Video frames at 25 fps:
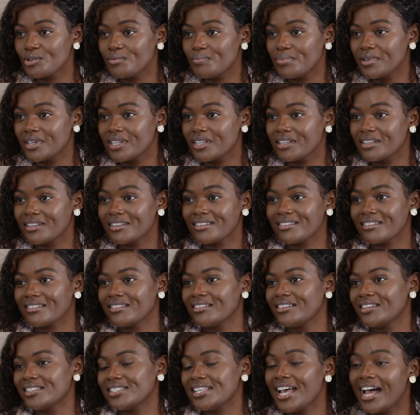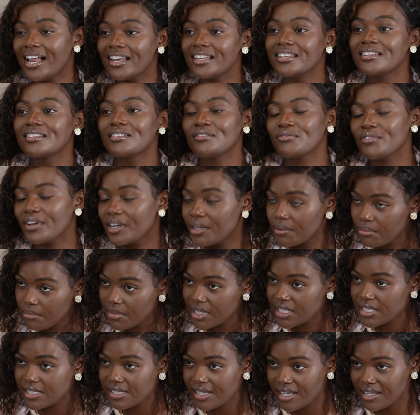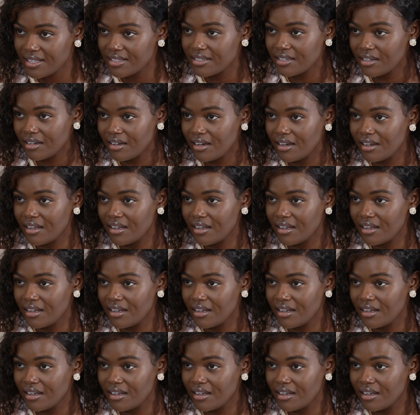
open a talent development center.